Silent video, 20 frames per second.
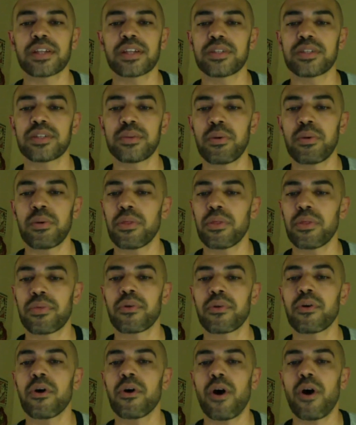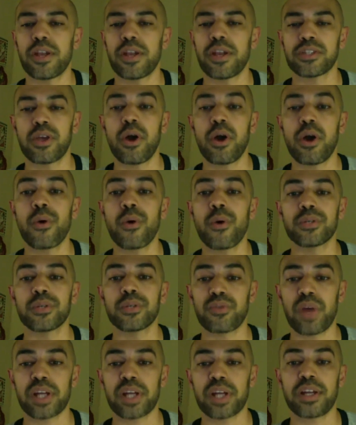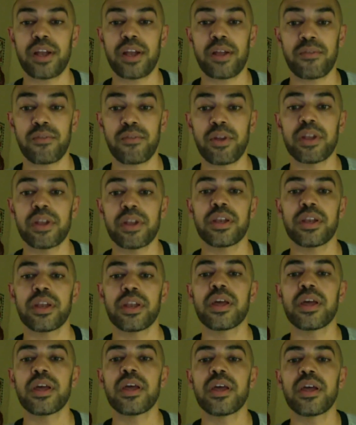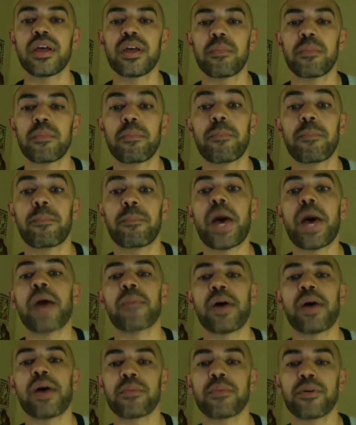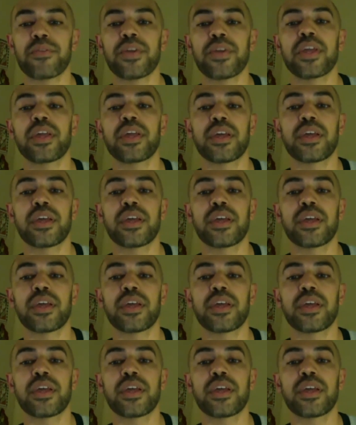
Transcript: to pull through on his own directed and written Batman movie.